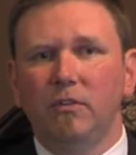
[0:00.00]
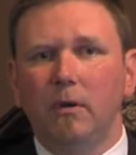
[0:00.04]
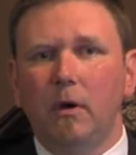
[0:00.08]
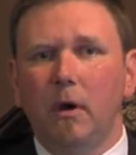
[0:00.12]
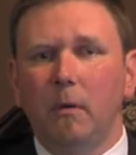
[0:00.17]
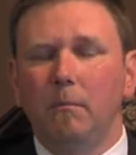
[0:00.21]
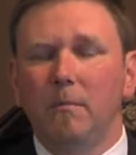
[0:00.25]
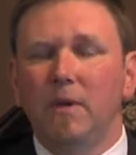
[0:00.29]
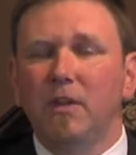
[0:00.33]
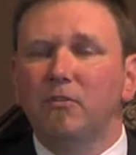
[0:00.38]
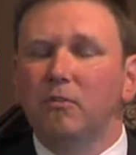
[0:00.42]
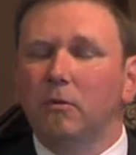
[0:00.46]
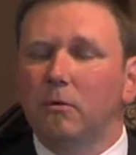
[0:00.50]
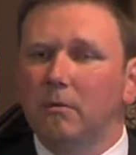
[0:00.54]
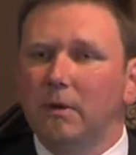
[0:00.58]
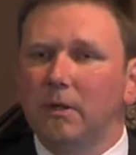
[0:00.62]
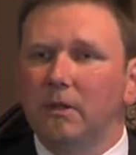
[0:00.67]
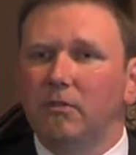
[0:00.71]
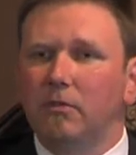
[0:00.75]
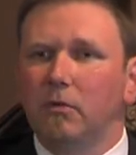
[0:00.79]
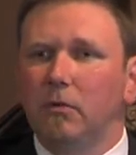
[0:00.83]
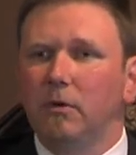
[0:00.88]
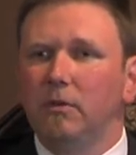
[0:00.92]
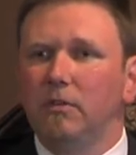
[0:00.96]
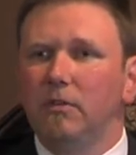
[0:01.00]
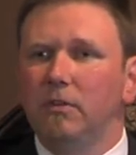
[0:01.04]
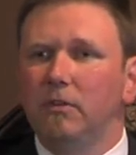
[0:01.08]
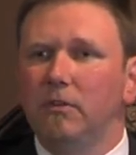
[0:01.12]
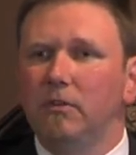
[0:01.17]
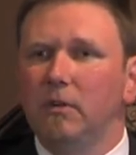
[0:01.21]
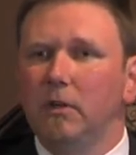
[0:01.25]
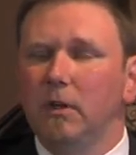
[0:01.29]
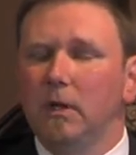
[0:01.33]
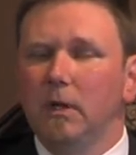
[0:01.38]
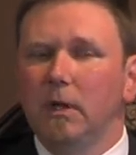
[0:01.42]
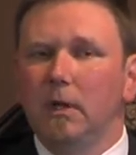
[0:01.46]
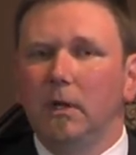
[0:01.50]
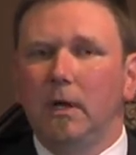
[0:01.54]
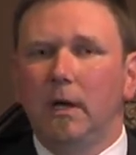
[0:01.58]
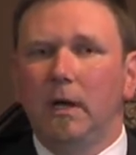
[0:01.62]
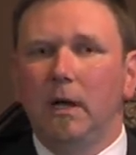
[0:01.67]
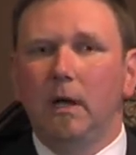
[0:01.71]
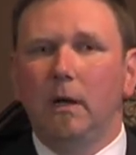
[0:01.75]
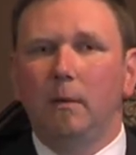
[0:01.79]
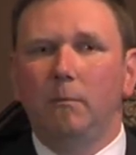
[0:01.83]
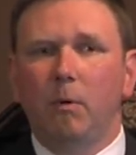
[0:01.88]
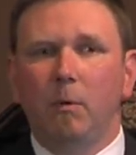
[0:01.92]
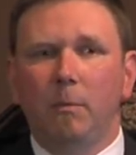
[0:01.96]
and our mental resources
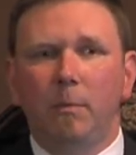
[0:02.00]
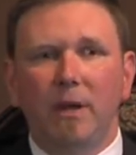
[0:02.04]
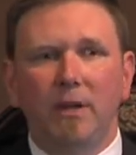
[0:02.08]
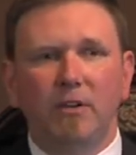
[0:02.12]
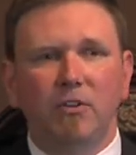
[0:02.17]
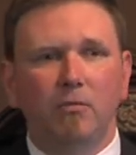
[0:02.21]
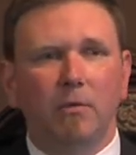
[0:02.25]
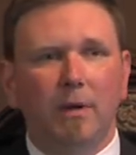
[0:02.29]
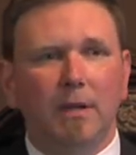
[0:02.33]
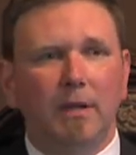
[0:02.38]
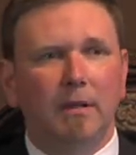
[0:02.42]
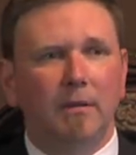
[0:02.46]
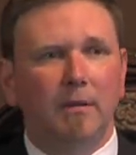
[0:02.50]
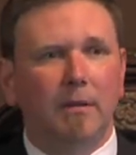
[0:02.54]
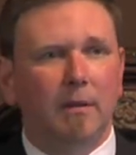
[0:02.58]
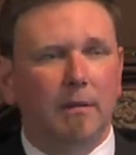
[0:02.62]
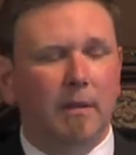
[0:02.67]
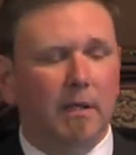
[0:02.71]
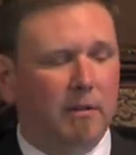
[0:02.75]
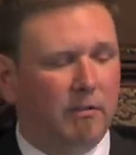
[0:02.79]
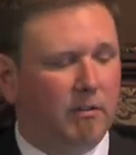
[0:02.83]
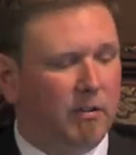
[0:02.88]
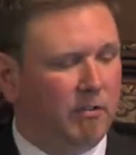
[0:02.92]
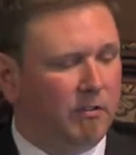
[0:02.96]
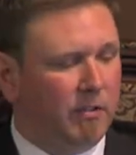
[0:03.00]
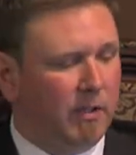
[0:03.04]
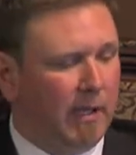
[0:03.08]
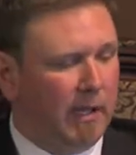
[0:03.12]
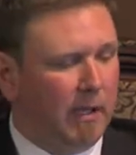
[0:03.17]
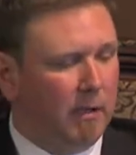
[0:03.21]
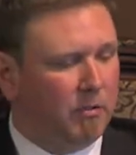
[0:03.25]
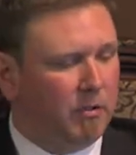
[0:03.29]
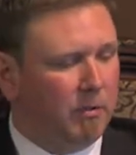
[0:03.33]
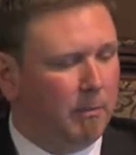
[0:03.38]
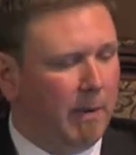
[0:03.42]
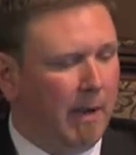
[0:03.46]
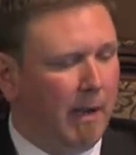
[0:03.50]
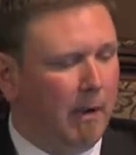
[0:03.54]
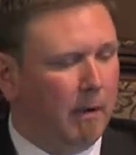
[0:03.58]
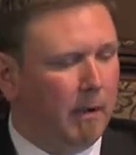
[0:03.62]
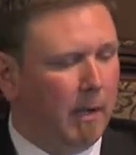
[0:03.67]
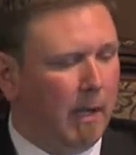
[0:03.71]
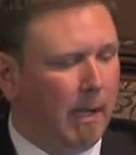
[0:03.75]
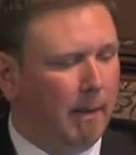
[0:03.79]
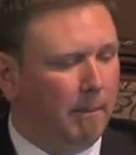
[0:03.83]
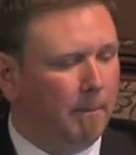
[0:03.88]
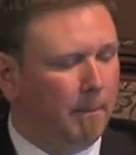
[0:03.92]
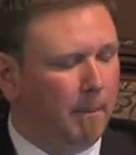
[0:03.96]
perpetuating the existing energy
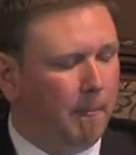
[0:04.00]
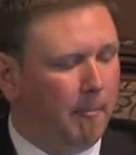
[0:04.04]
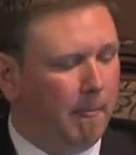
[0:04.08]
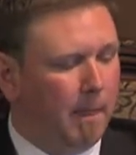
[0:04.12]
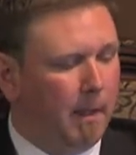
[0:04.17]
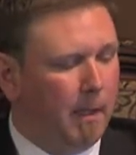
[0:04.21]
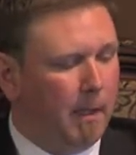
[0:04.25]
paradigm.